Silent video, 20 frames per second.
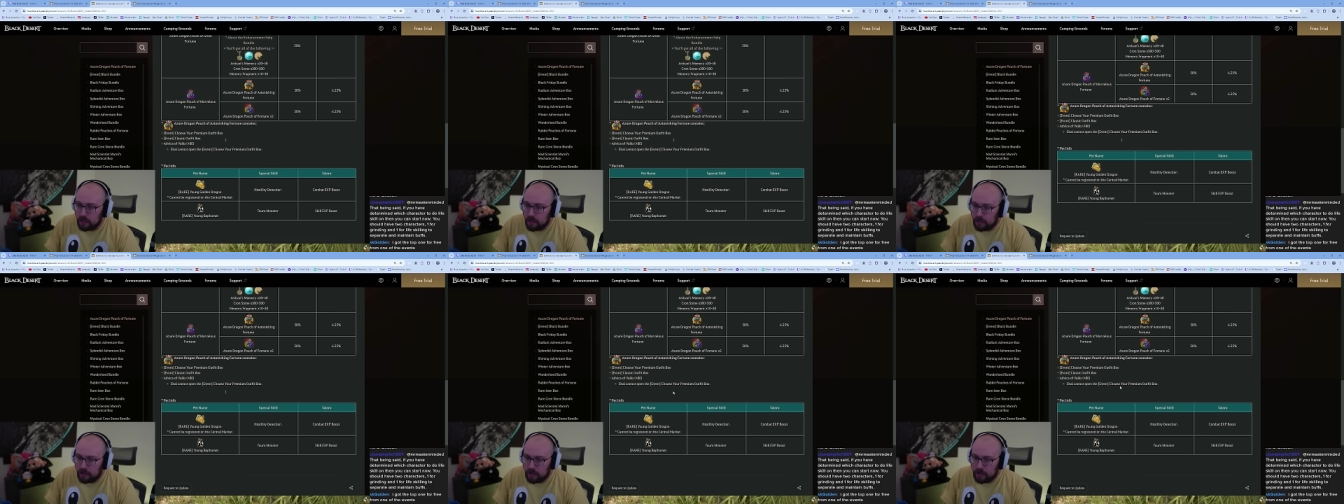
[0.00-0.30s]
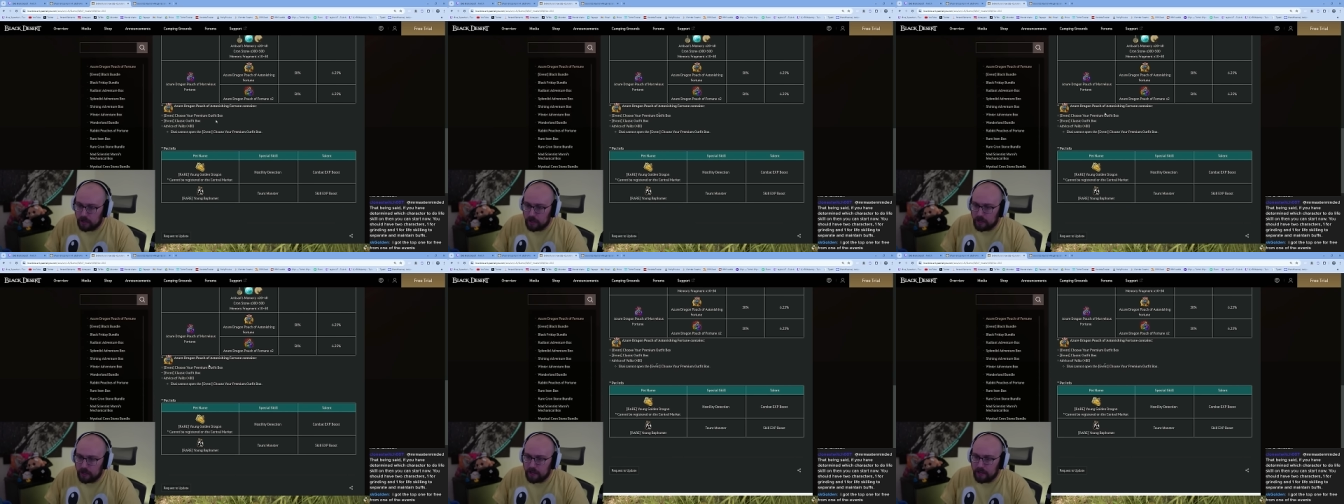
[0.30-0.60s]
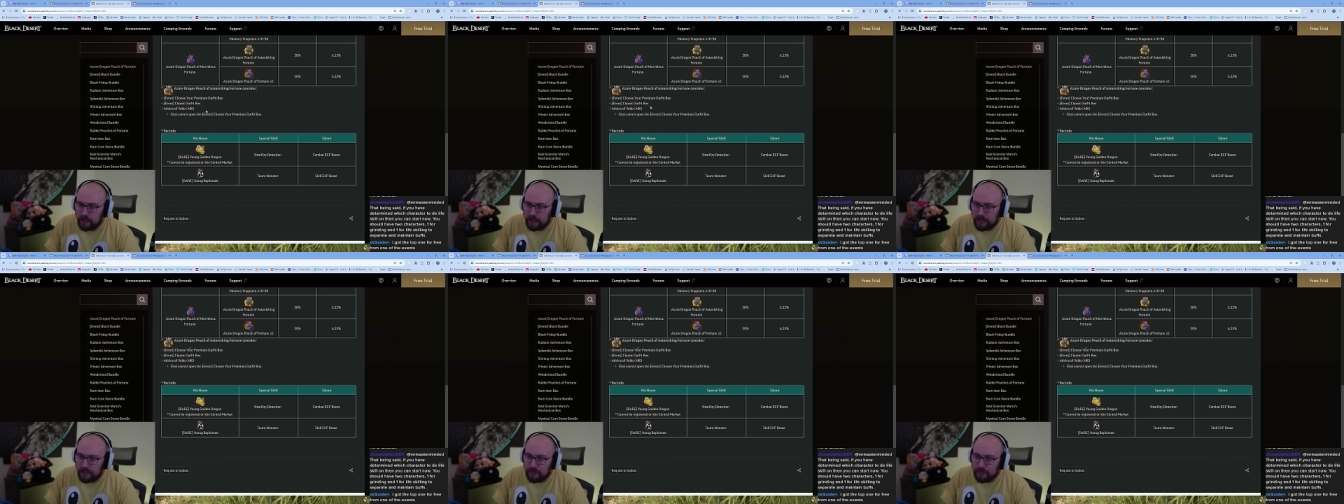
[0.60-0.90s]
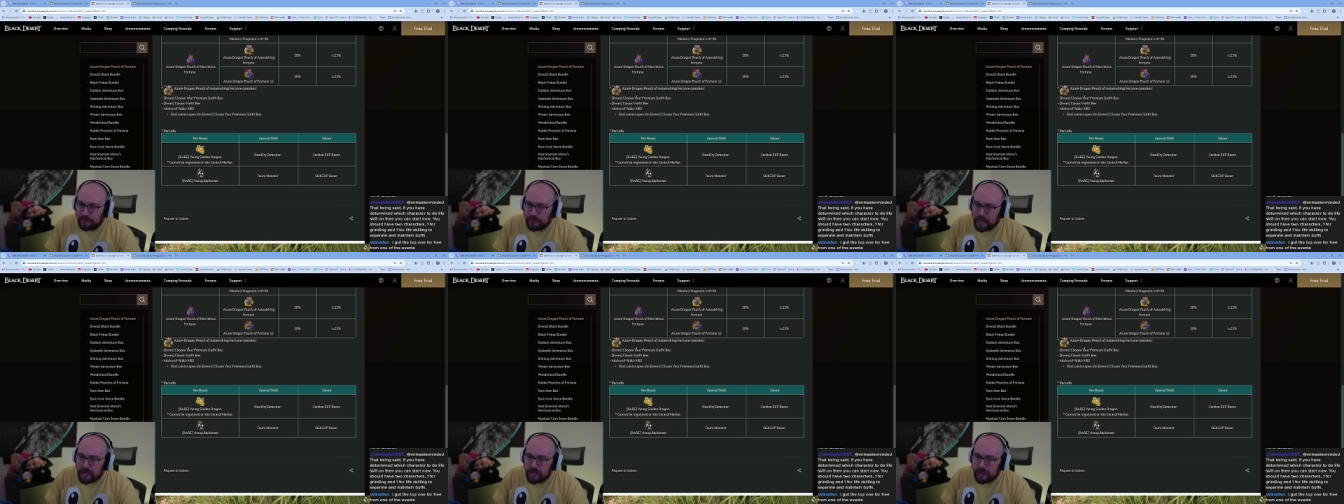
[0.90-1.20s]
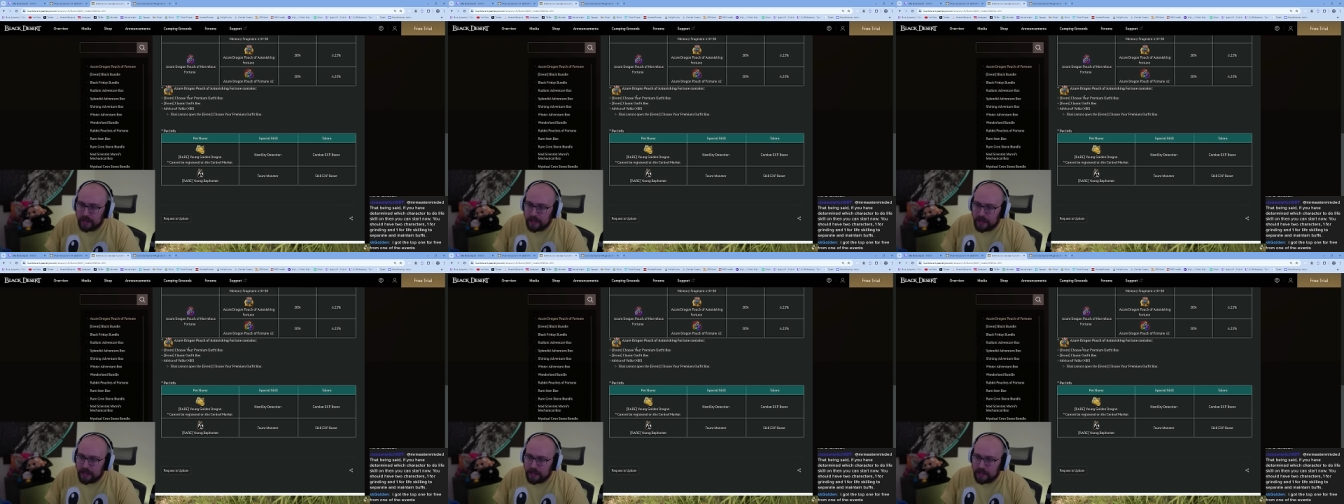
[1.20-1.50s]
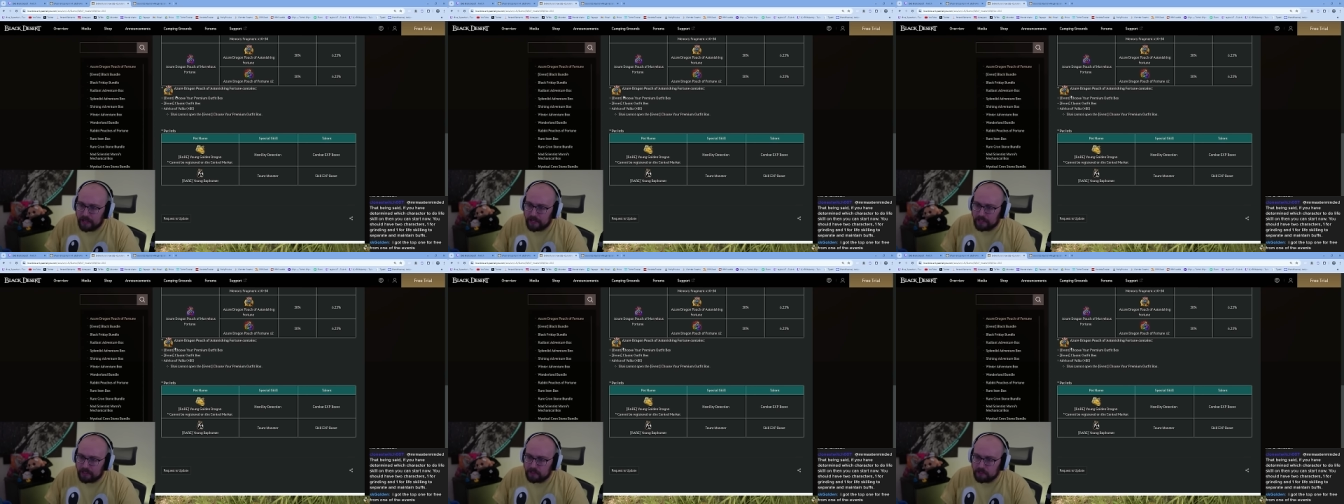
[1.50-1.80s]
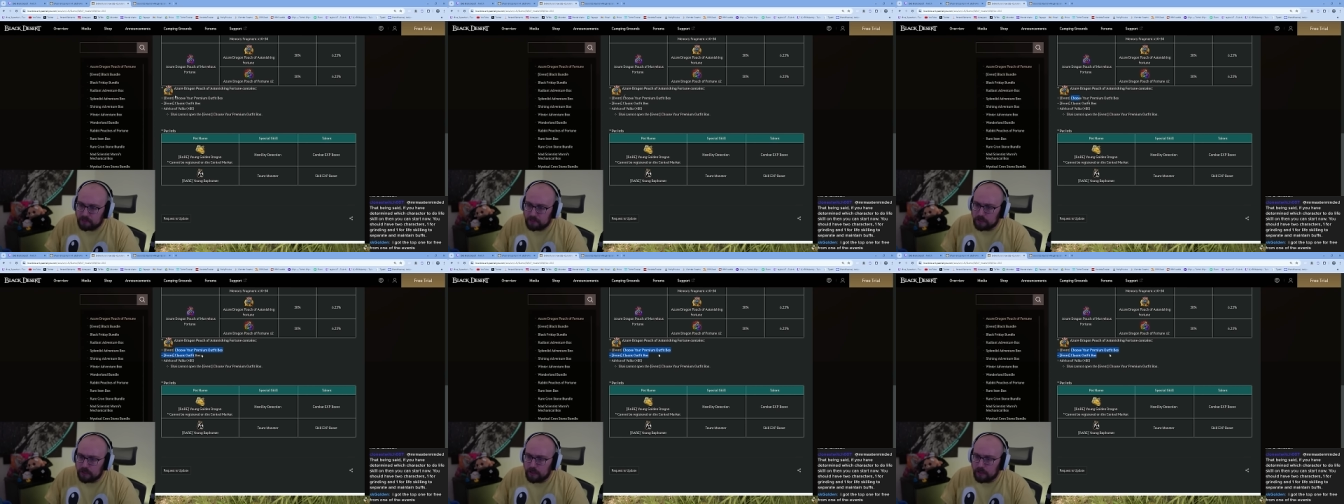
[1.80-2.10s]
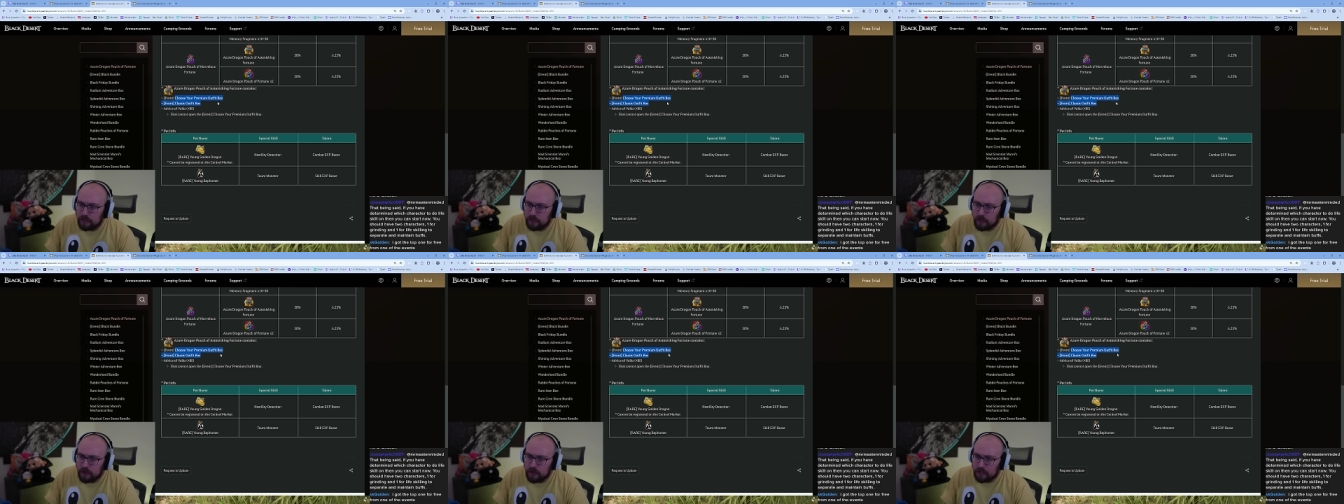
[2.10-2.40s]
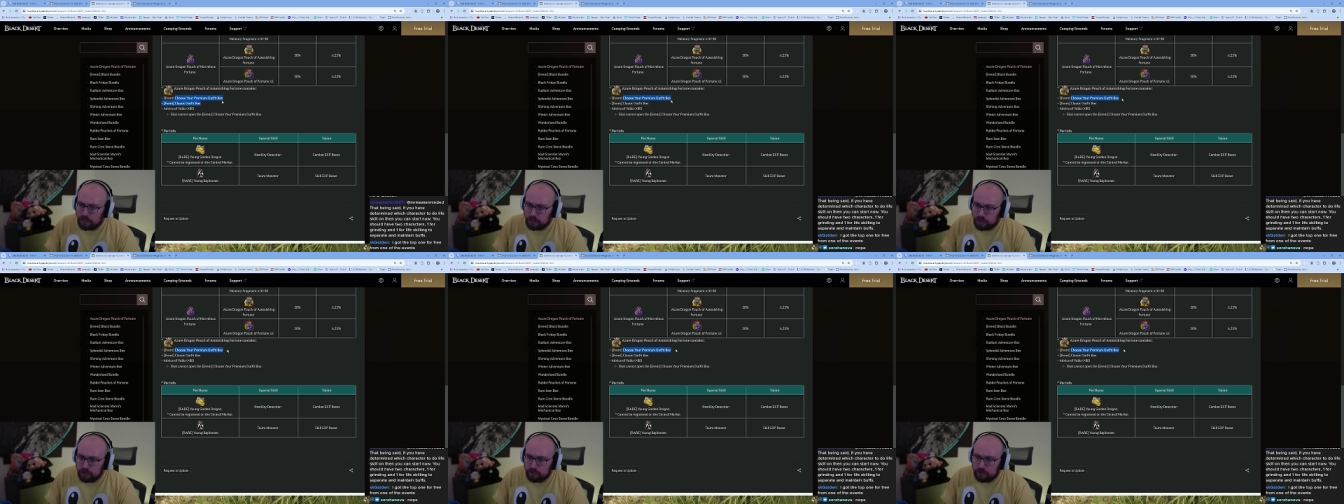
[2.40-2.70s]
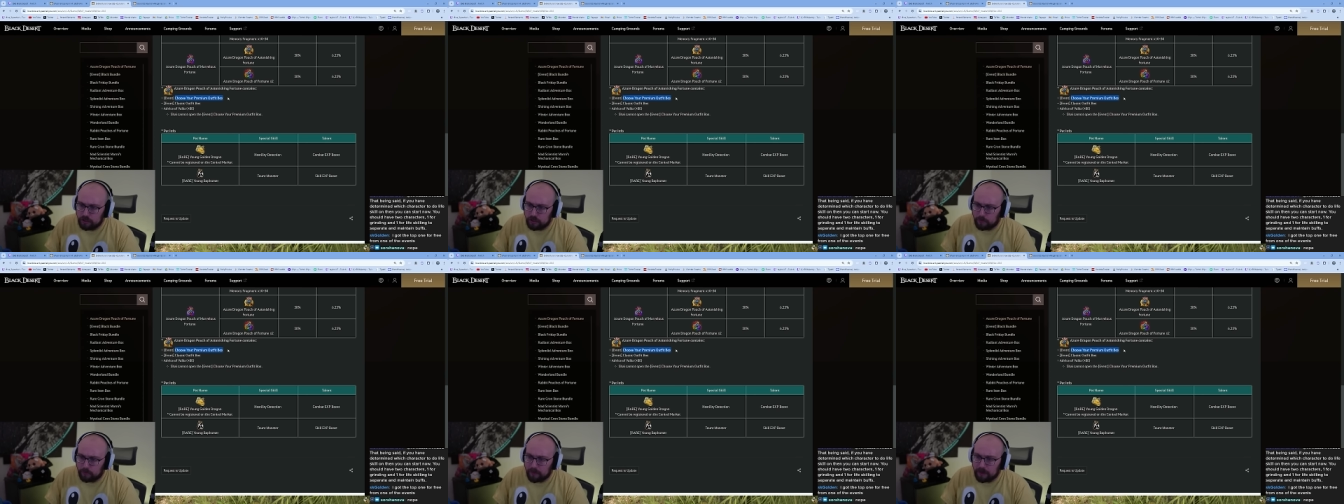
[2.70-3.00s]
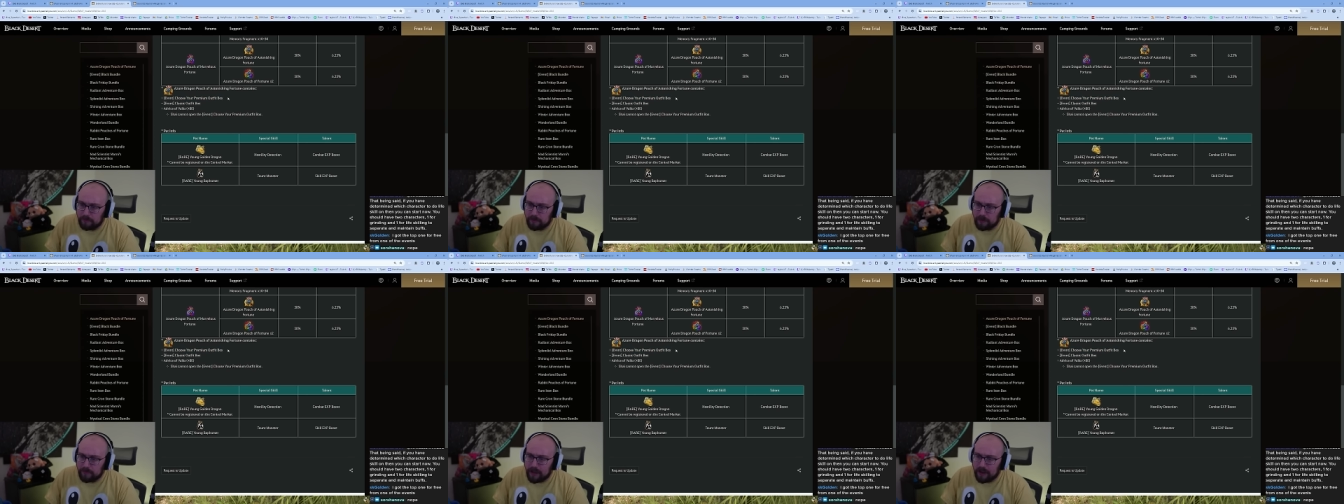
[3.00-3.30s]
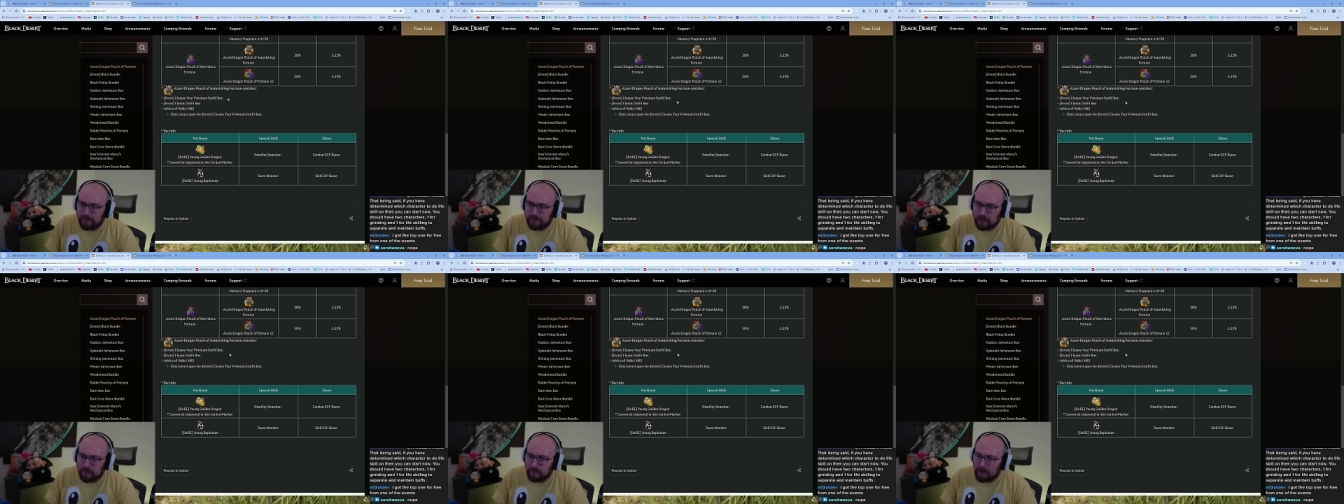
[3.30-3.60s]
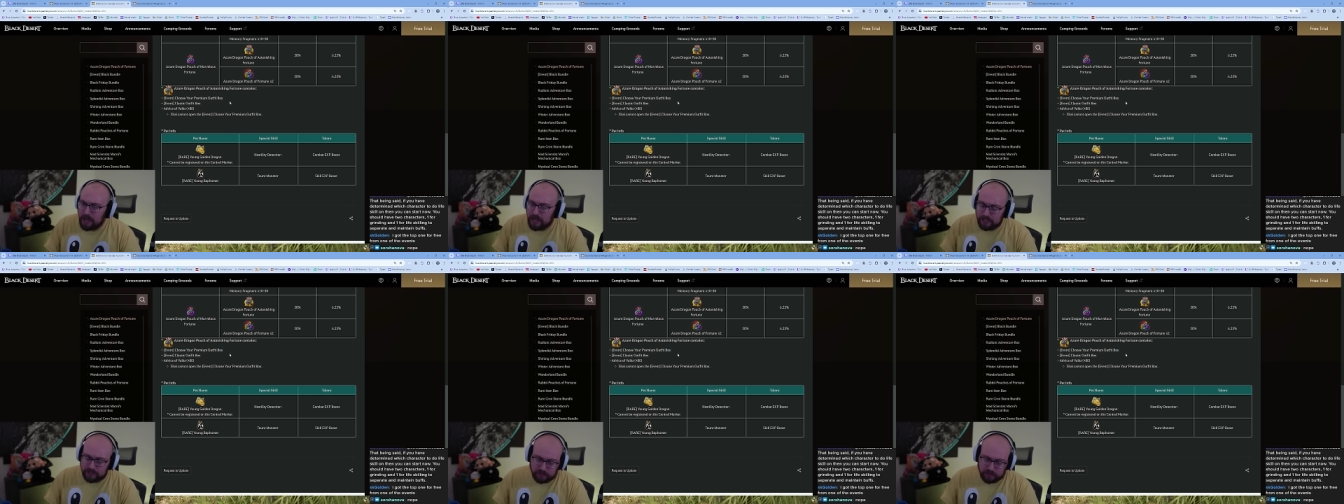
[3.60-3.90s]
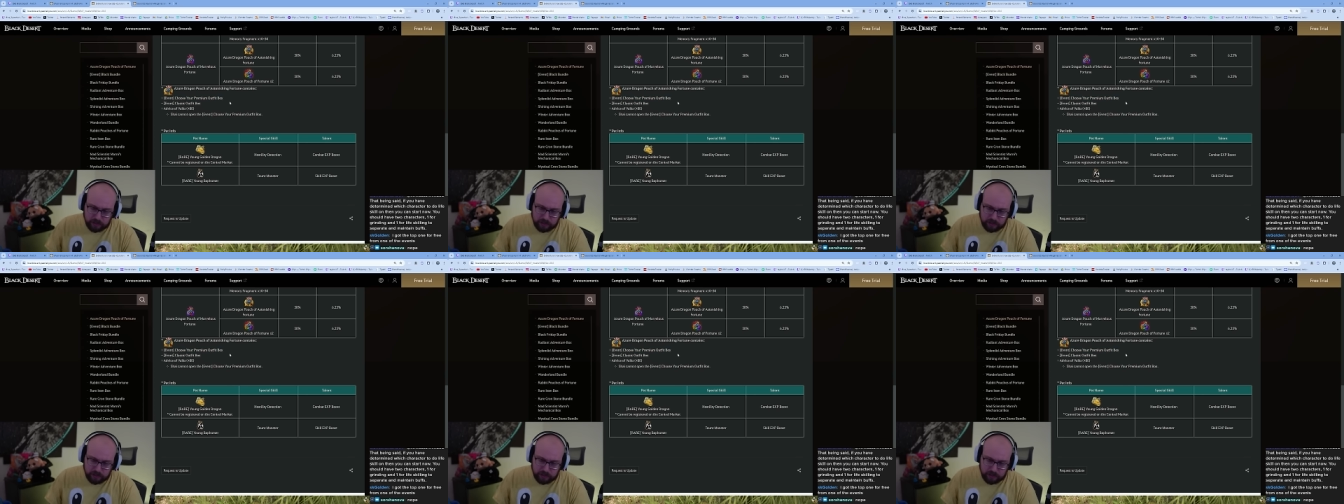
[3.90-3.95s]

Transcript: Uh, and that has uh, choose your premium outfit box. It's